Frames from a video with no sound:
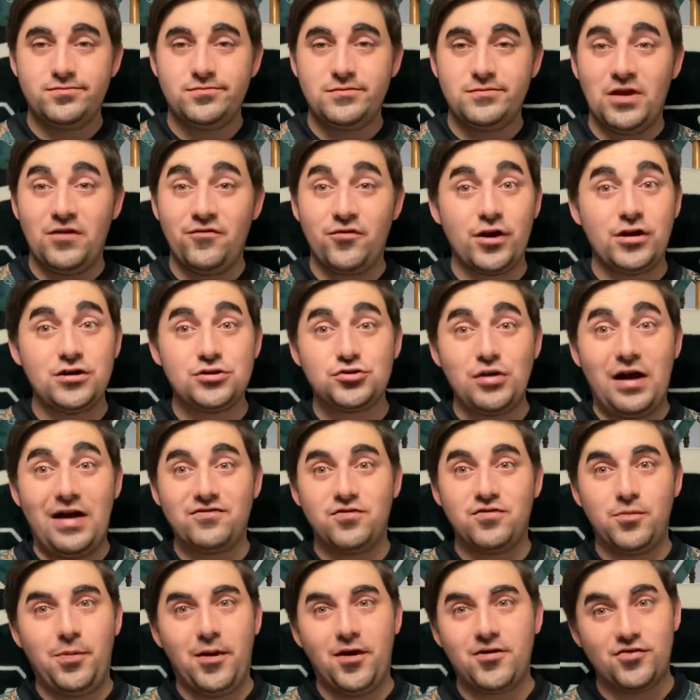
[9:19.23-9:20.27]
if you're going to draft
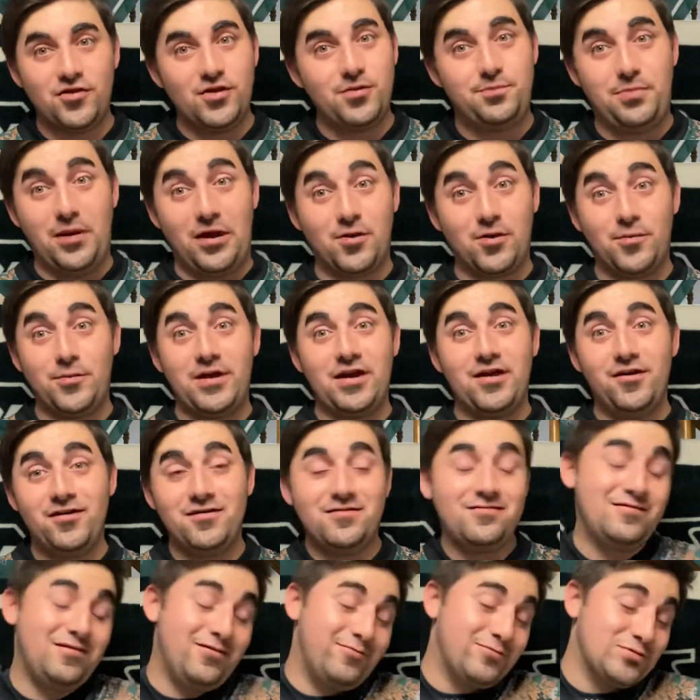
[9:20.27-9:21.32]
a punter, he better be good,
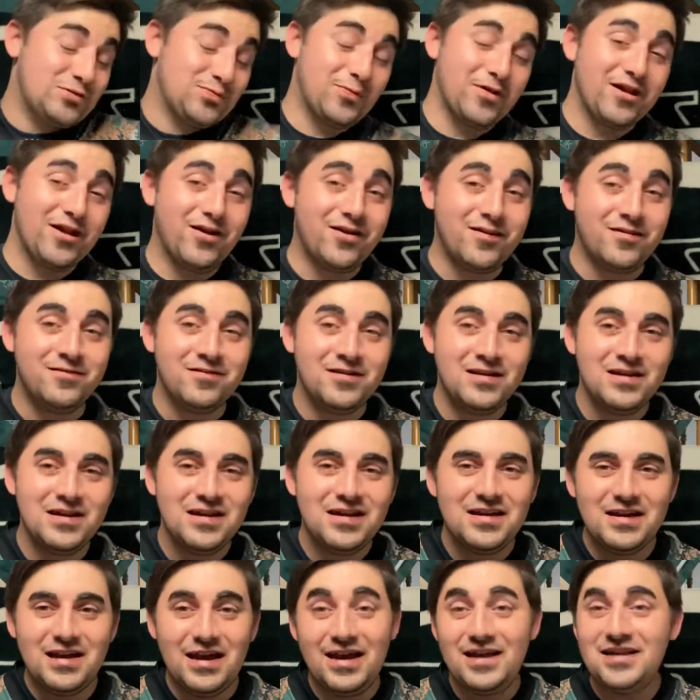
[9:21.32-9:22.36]
and he was pretty good.
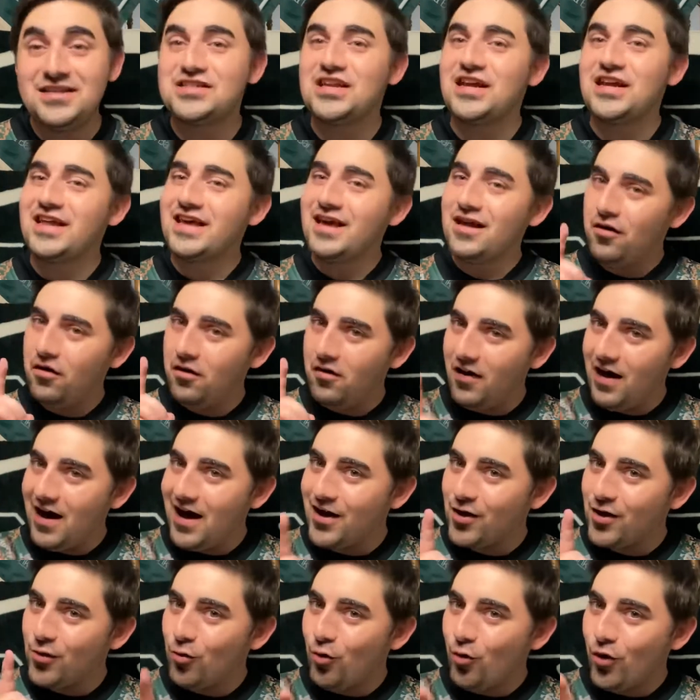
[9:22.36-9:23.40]
And he's going to get a
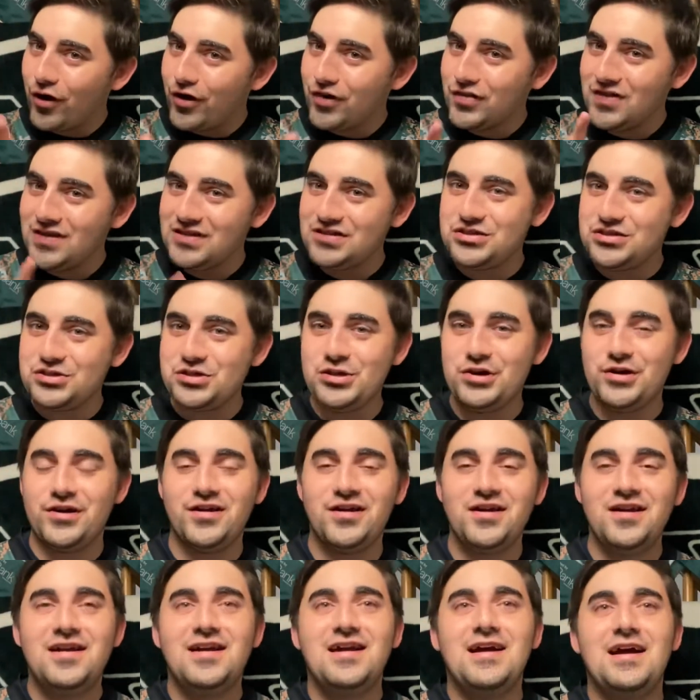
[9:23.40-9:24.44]
lot of work this year.
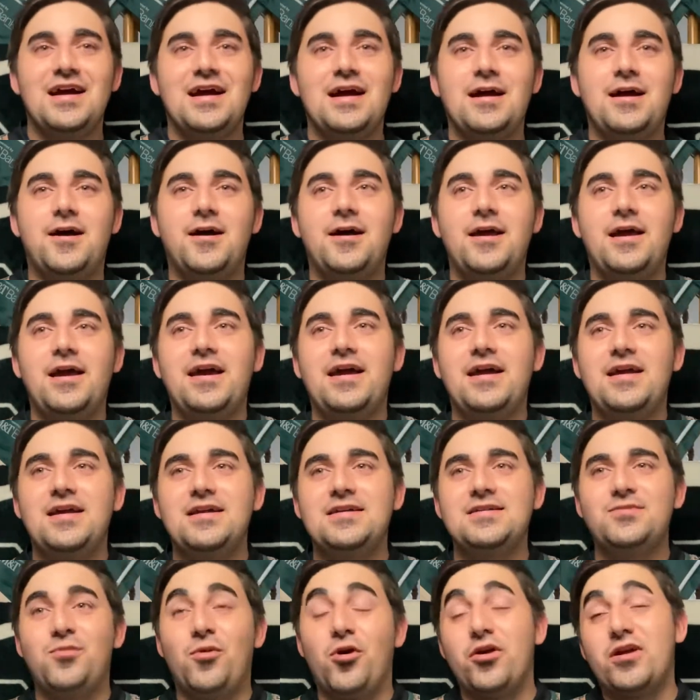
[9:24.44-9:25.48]

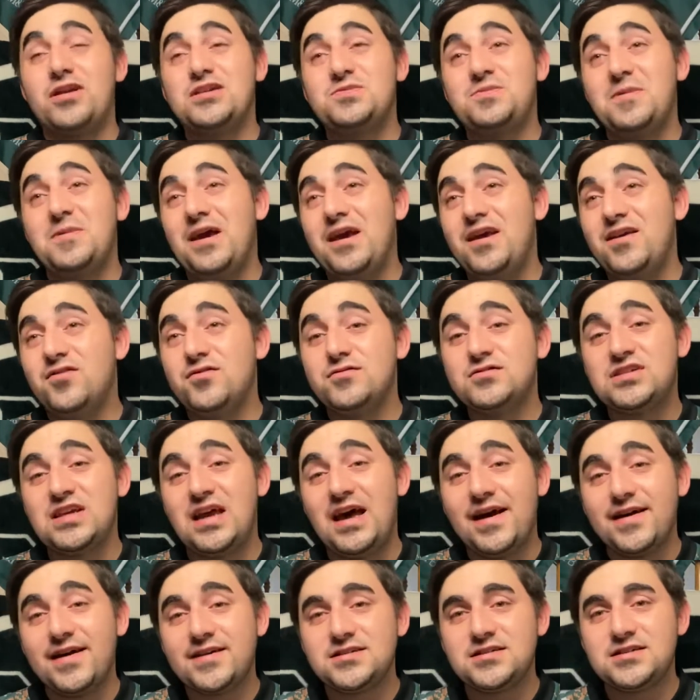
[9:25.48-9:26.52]
And Marcus May, 2
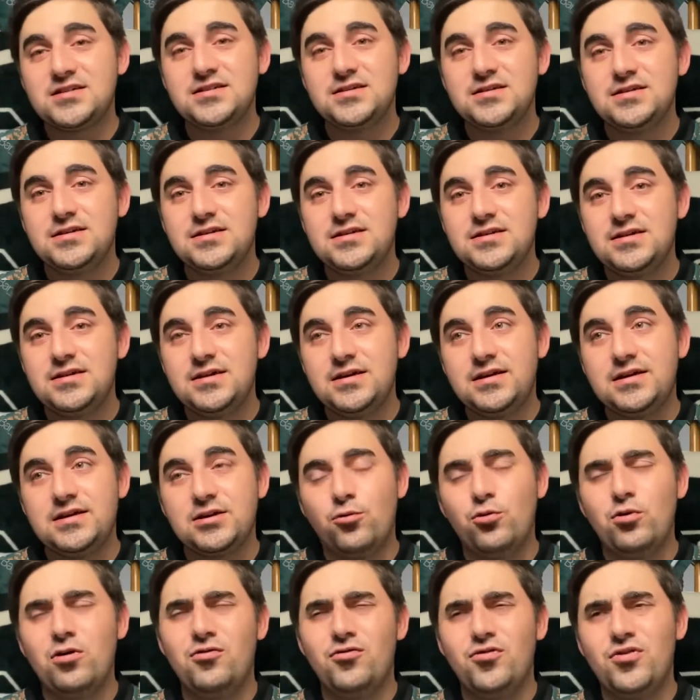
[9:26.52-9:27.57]
sacks.
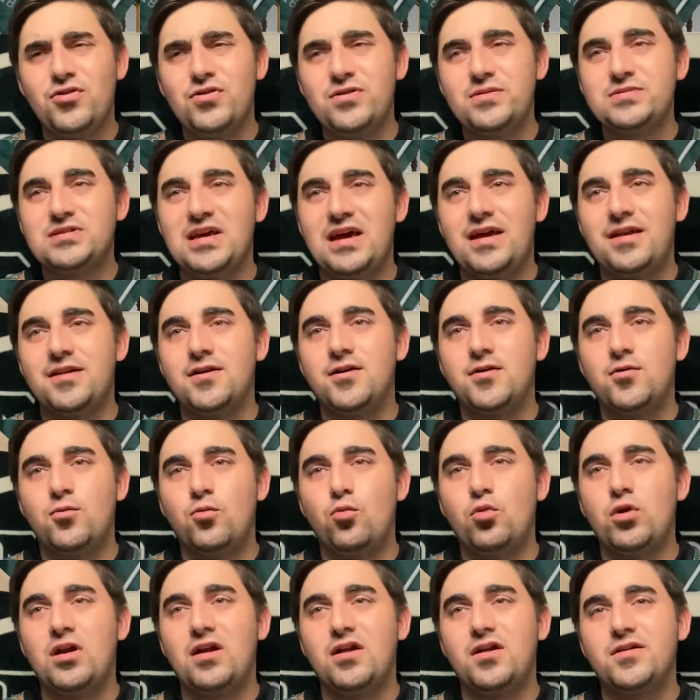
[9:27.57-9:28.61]
Quinnen Williams had
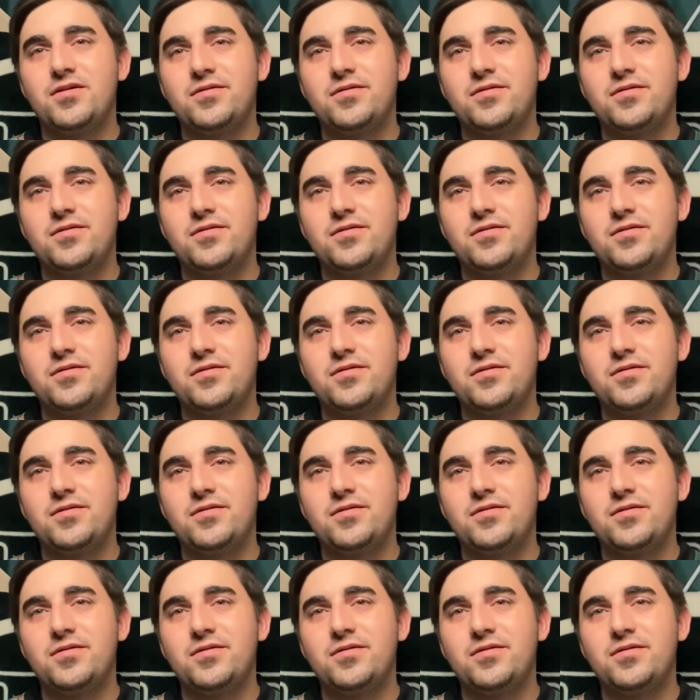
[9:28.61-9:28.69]
what